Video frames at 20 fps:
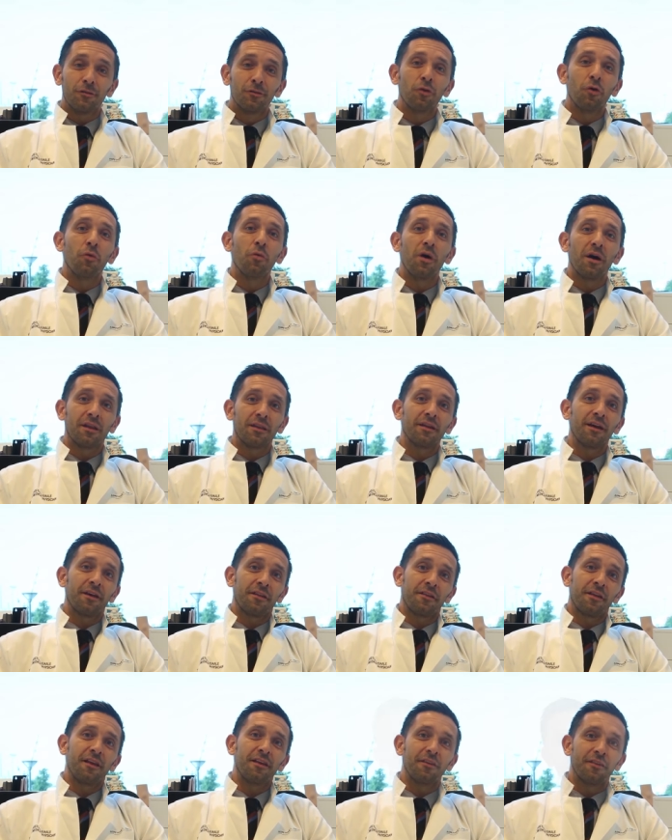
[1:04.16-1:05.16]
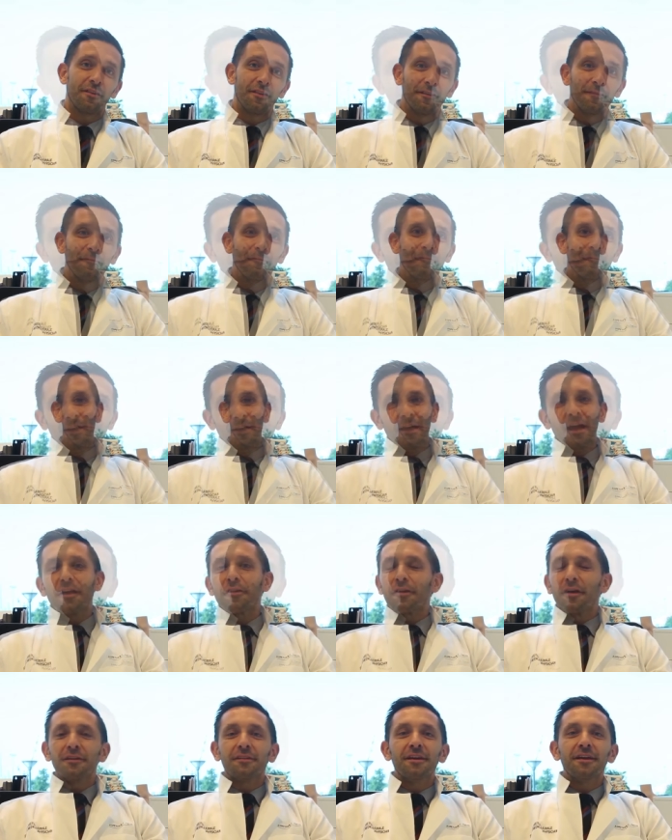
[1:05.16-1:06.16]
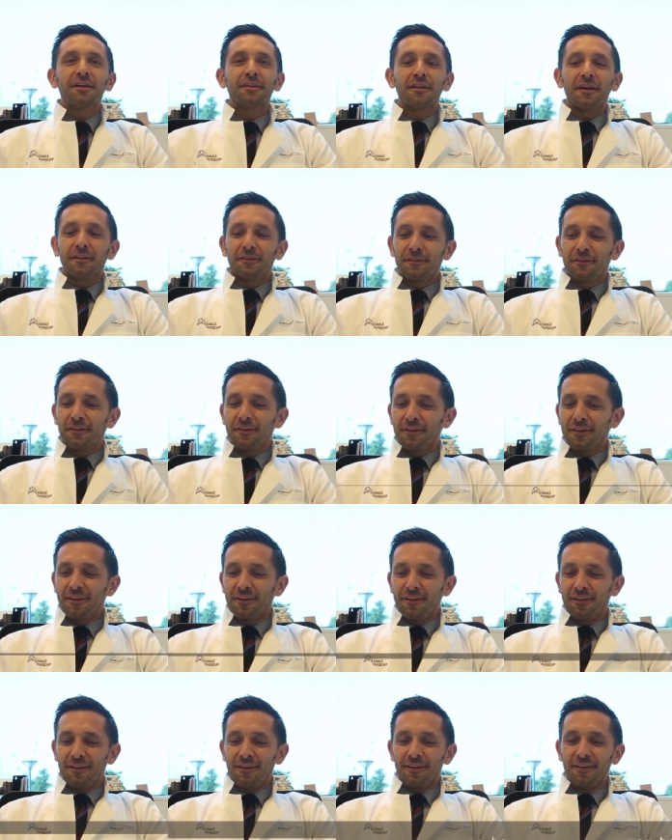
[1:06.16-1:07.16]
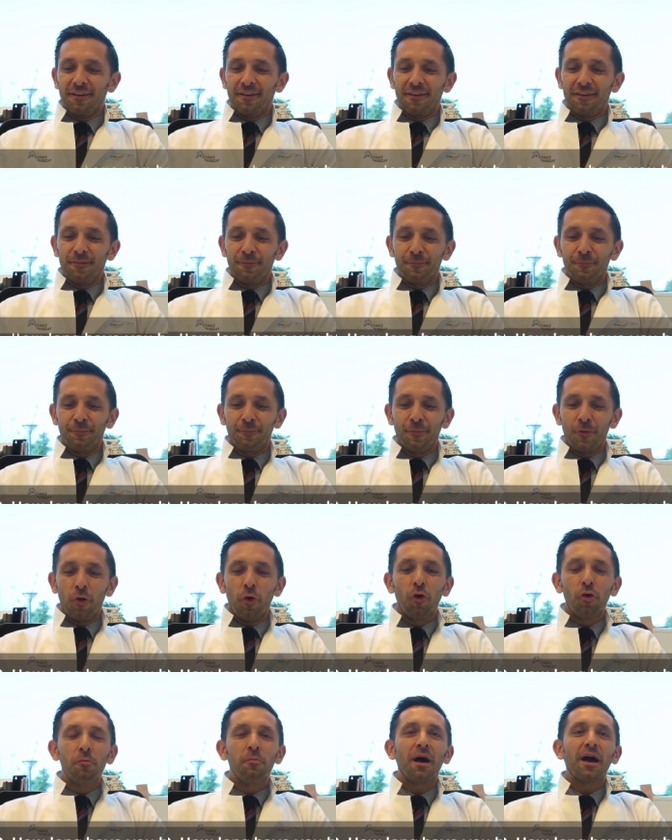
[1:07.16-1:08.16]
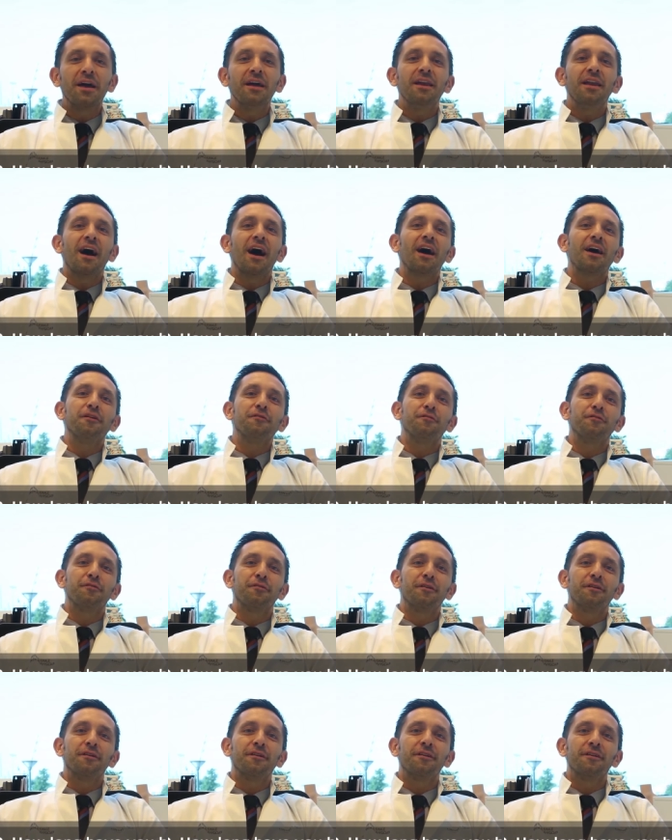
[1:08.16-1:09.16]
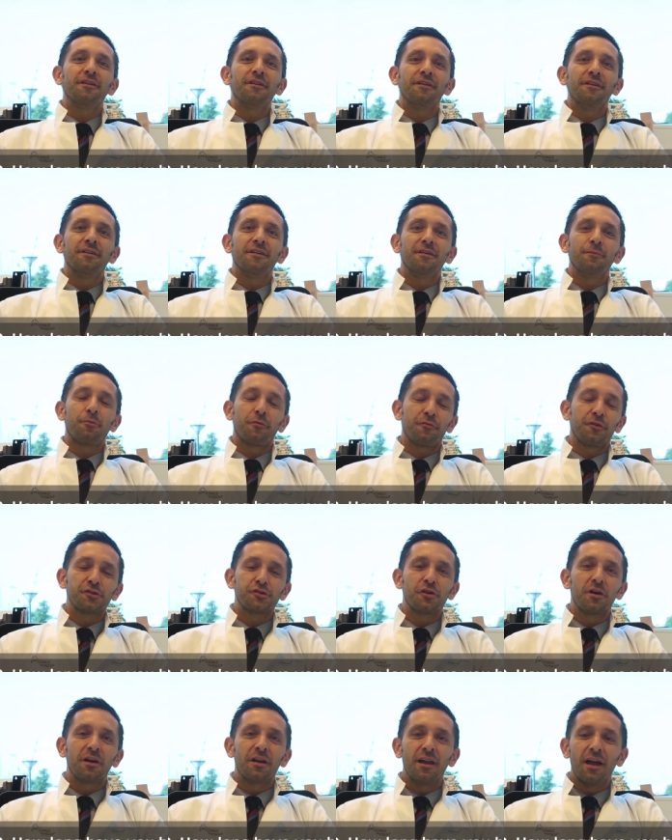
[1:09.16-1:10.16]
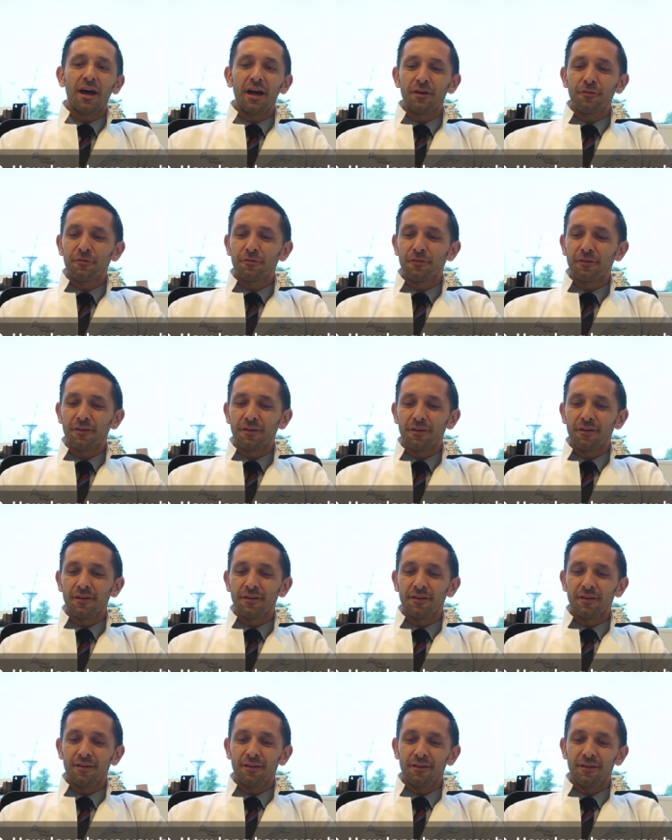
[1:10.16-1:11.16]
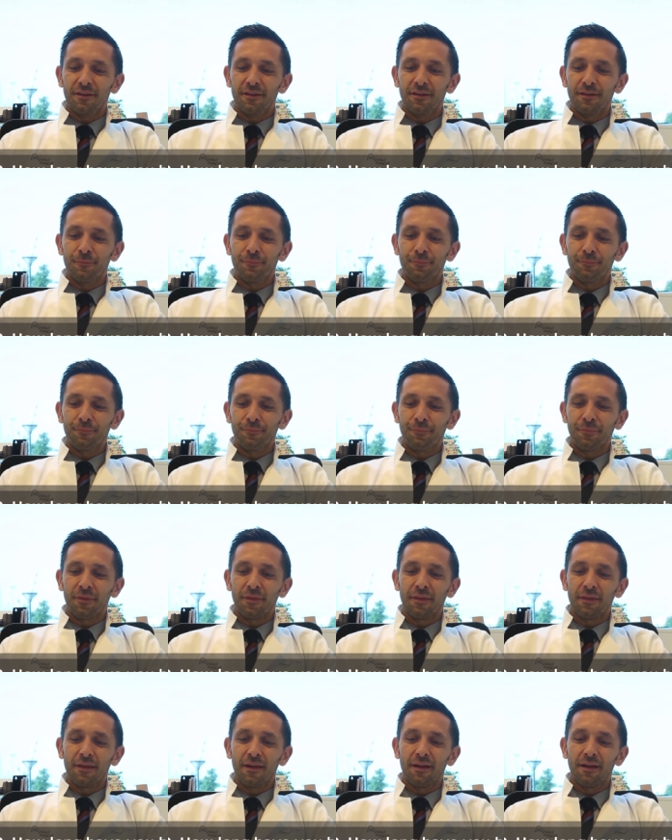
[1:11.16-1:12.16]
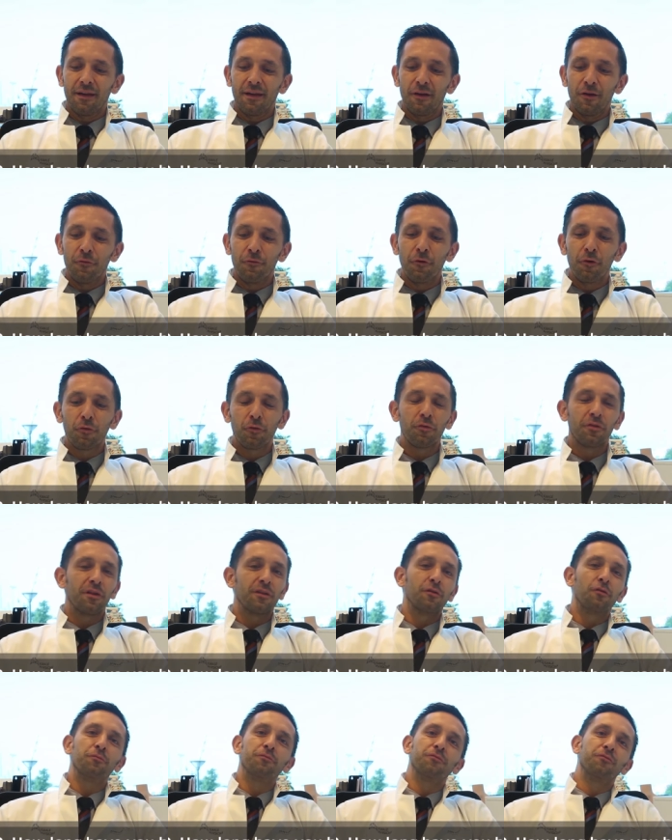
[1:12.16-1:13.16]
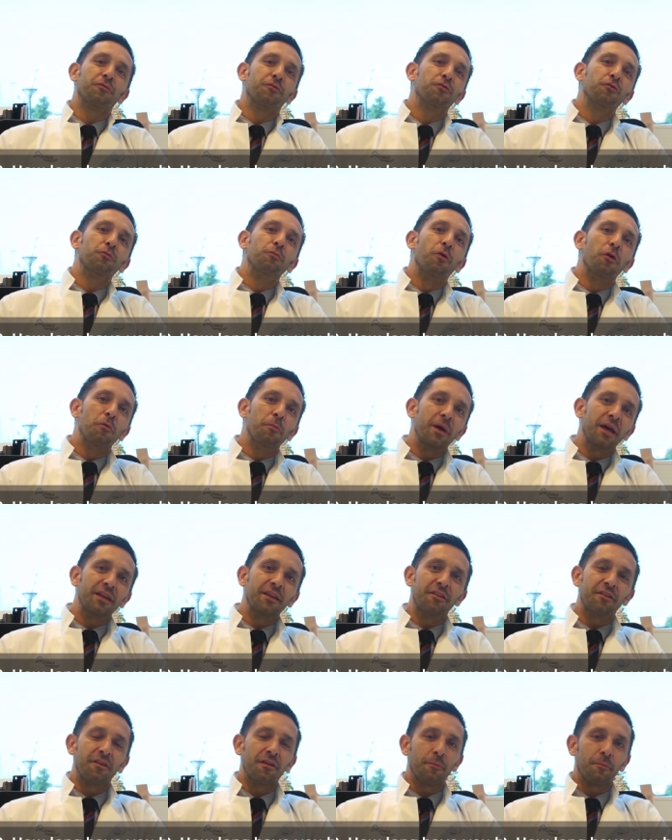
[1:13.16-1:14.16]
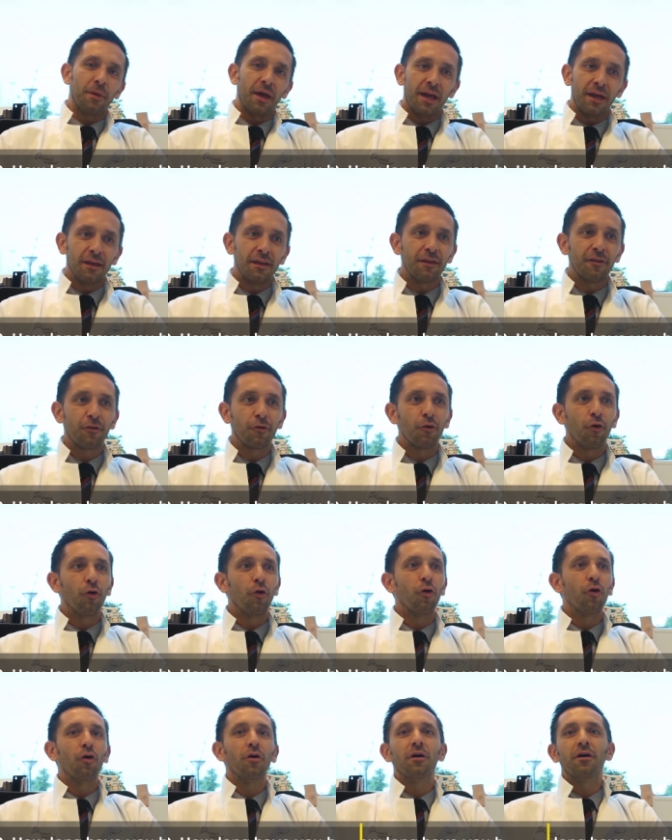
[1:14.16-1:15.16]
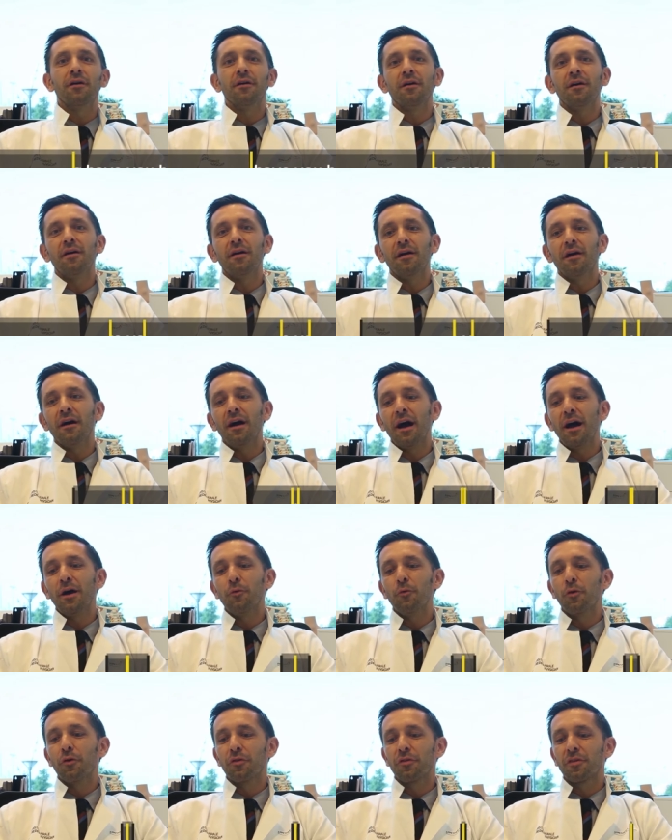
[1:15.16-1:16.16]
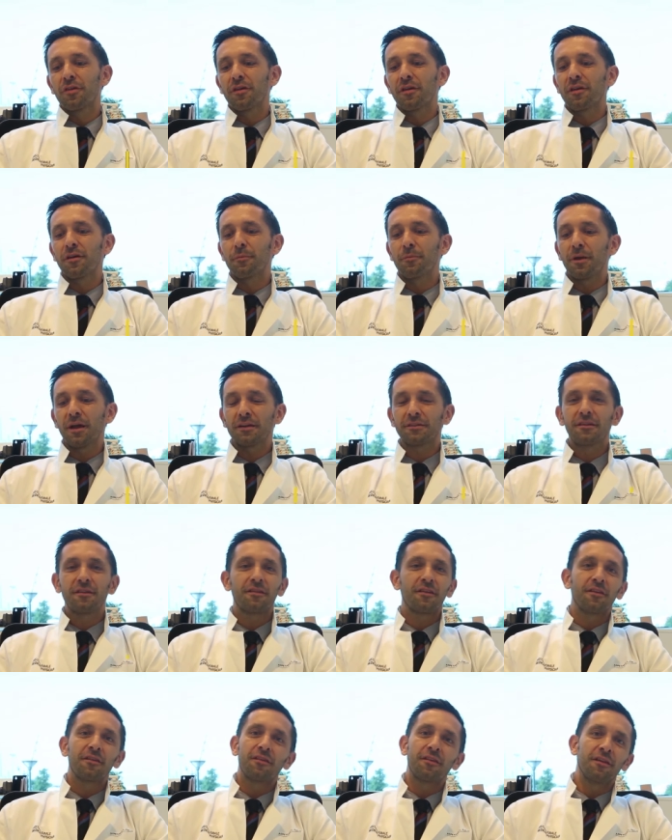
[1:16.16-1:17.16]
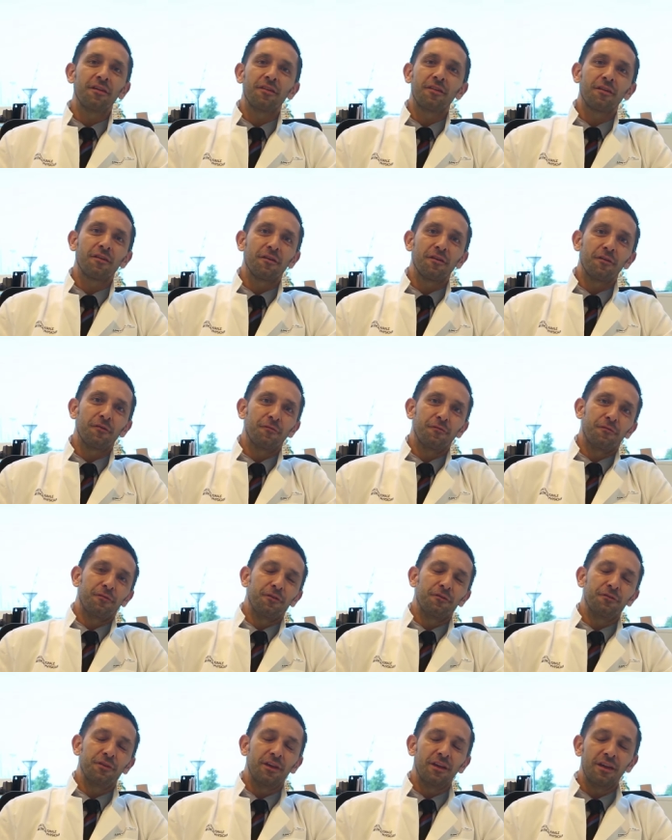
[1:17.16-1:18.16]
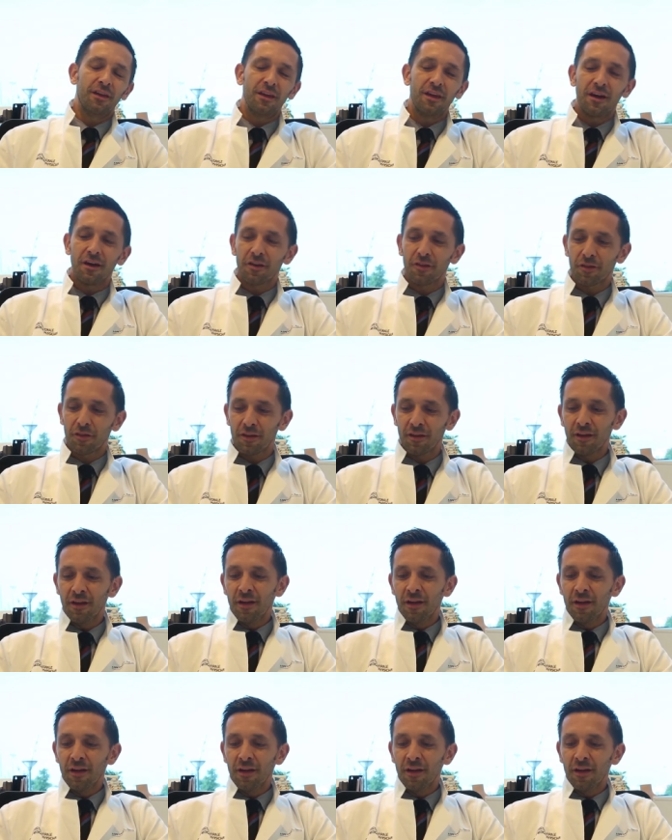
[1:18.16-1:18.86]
toward excellency. Yes, I think that um, all my life, professional life, um, focused on football medicine mainly. So uh, I was uh, practicing since uh, 15 years,